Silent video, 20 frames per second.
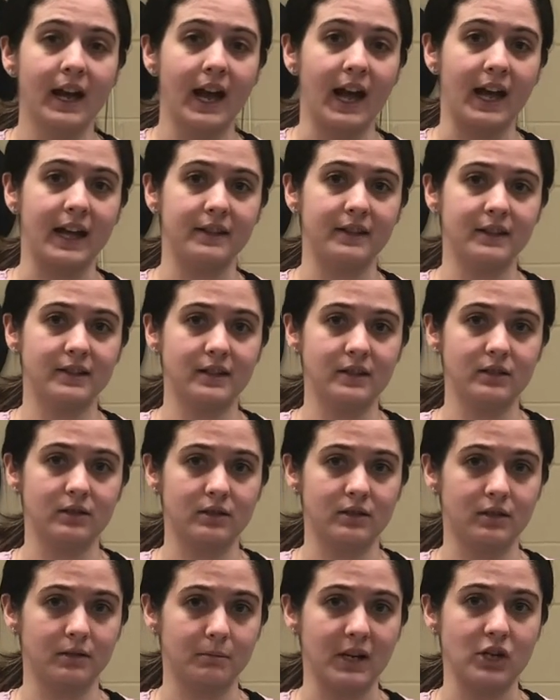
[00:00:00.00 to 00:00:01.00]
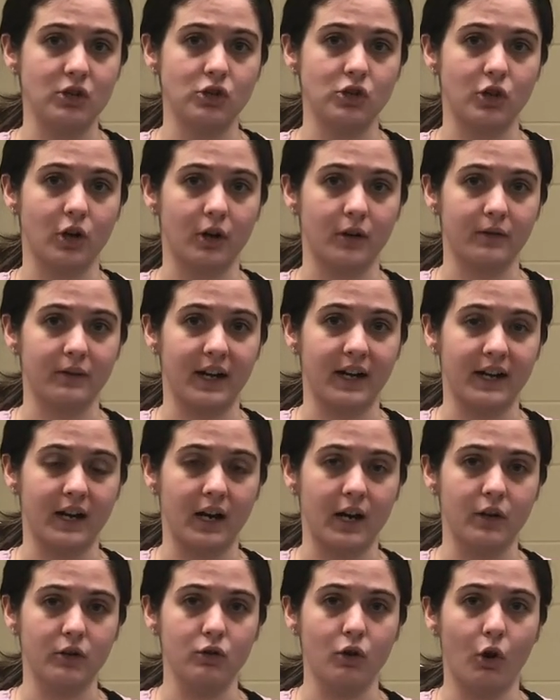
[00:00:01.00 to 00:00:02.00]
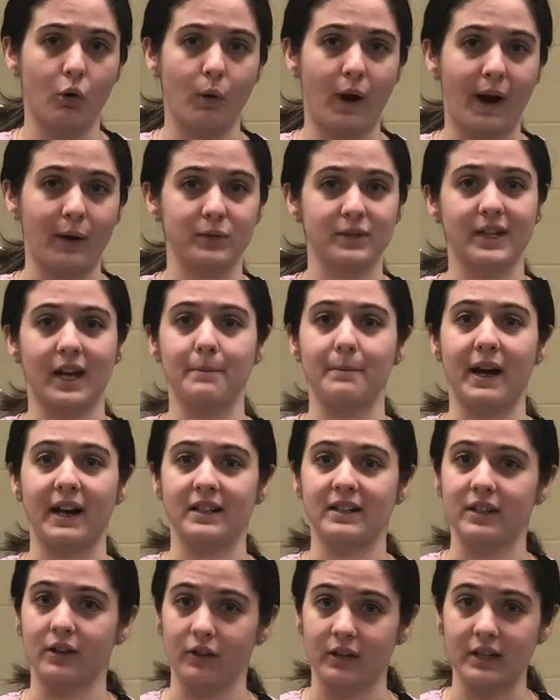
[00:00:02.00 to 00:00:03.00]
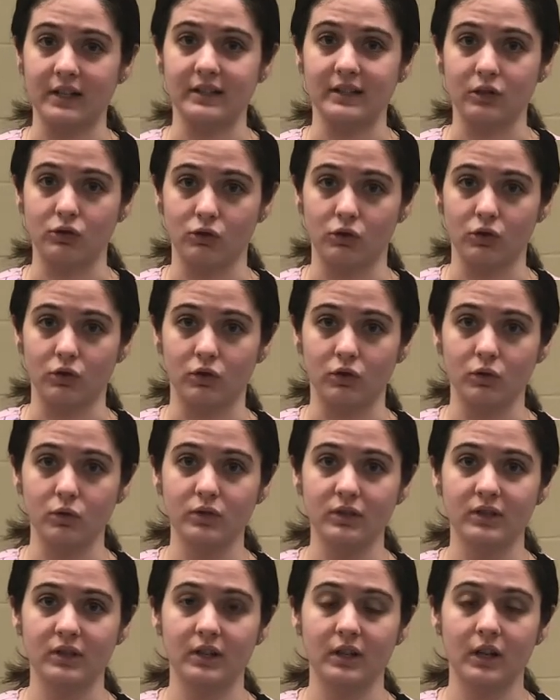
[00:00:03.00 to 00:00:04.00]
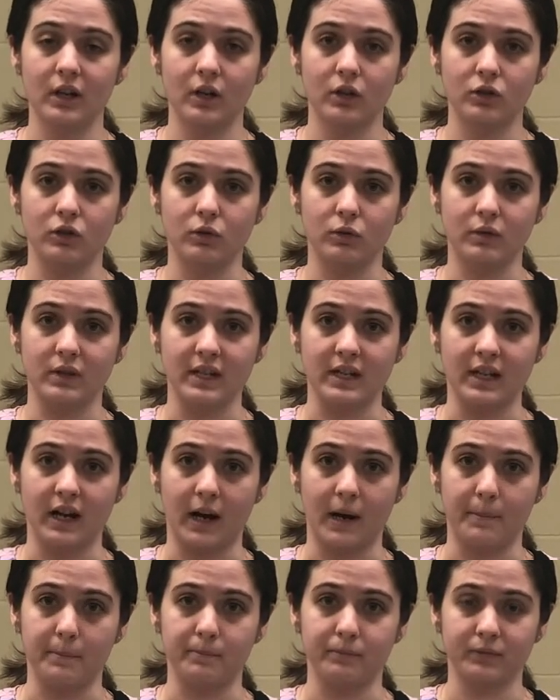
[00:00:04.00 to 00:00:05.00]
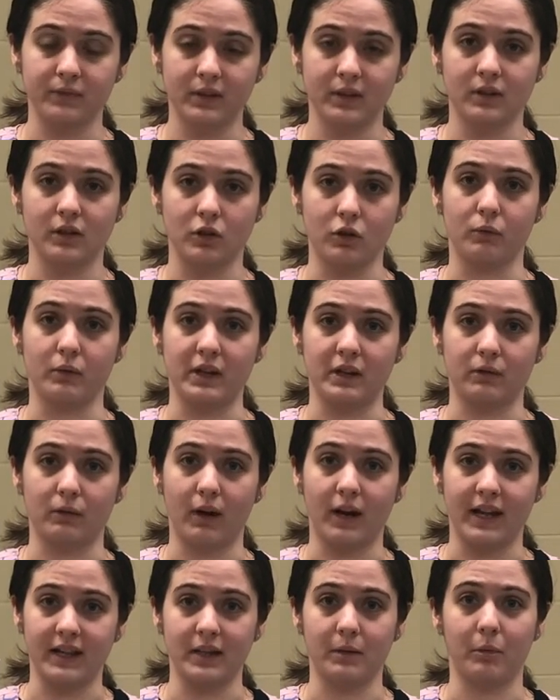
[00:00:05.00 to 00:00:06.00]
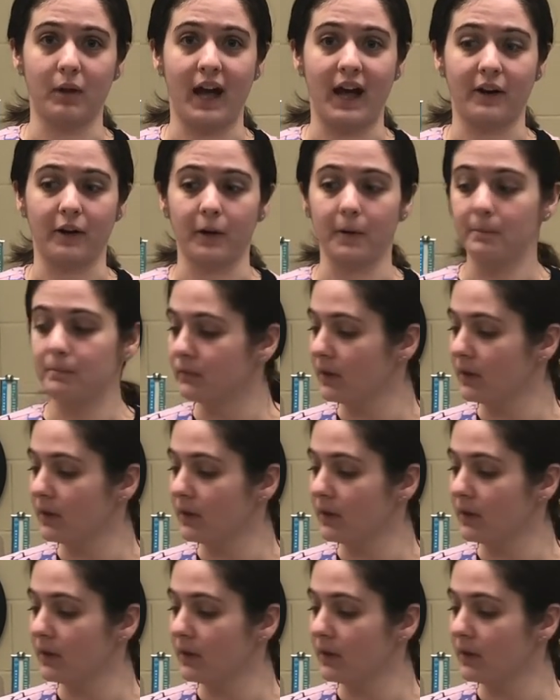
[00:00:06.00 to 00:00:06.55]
And this is to make sure that no outside bacteria is introduced to the urethra and the bladder.